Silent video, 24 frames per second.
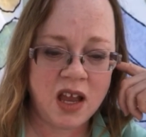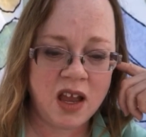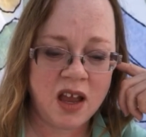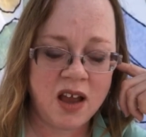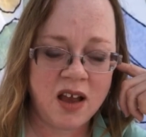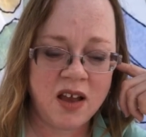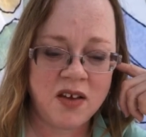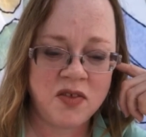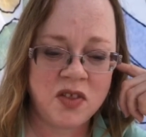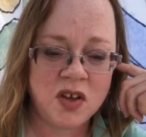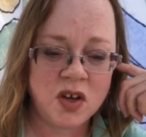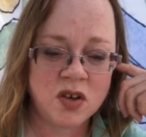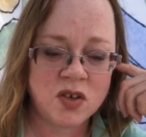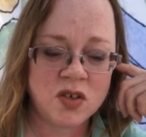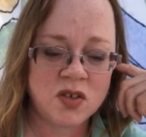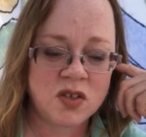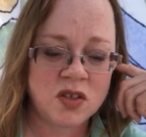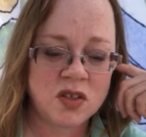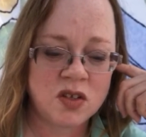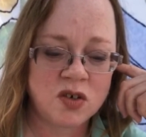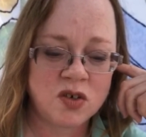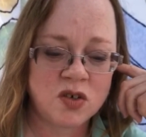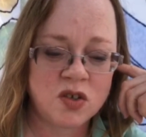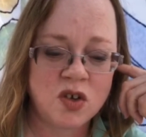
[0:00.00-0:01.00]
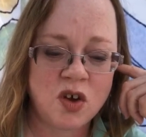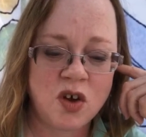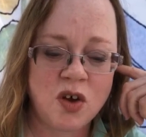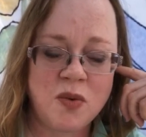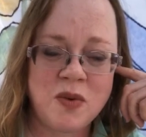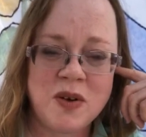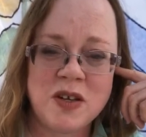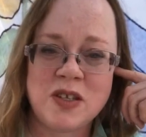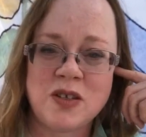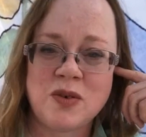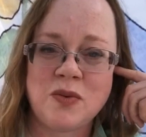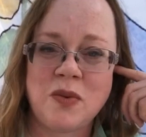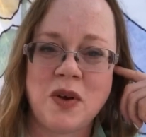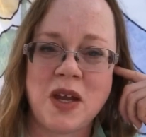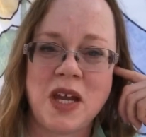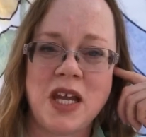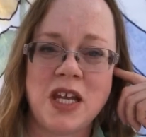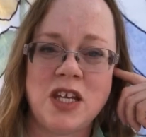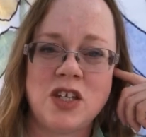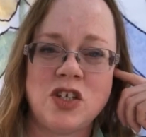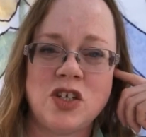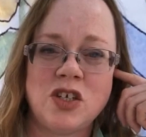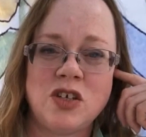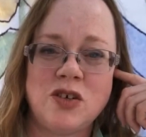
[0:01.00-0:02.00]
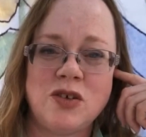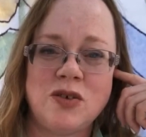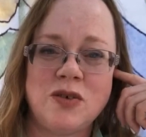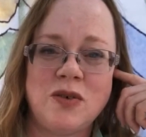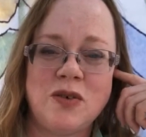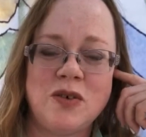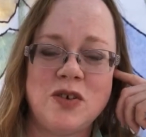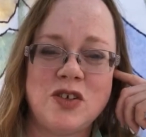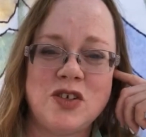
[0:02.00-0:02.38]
there's always a way to